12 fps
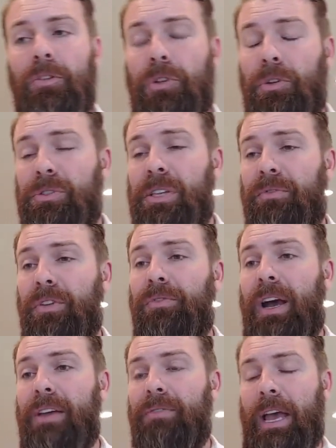we go 7 to
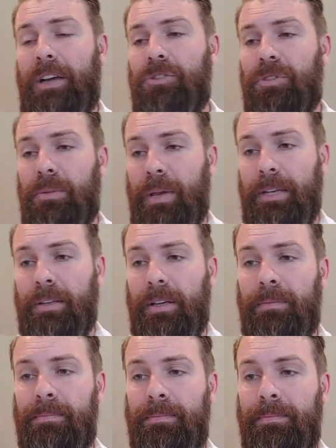5 actually
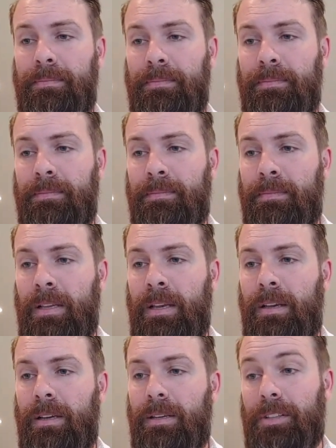painting
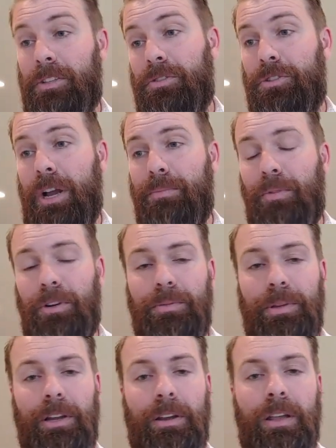unless there's shop work
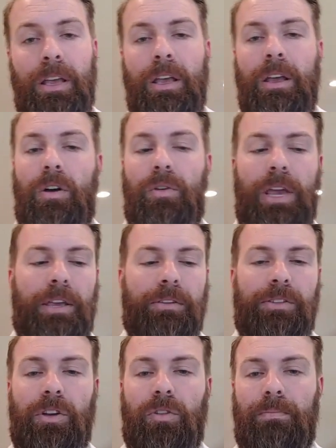to be done. Okay,
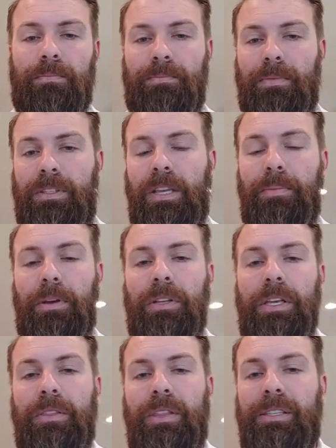so
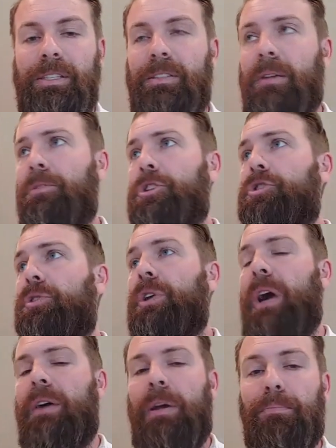typically this is, I'm going to show
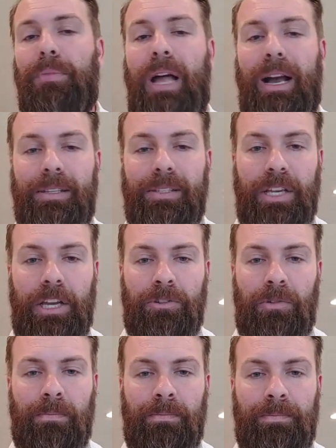you how I block
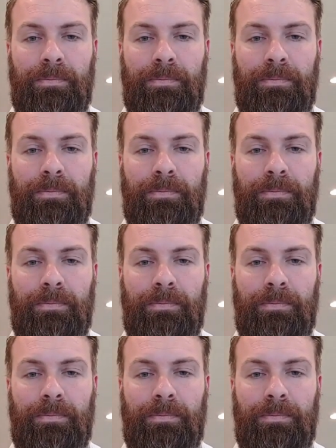schedule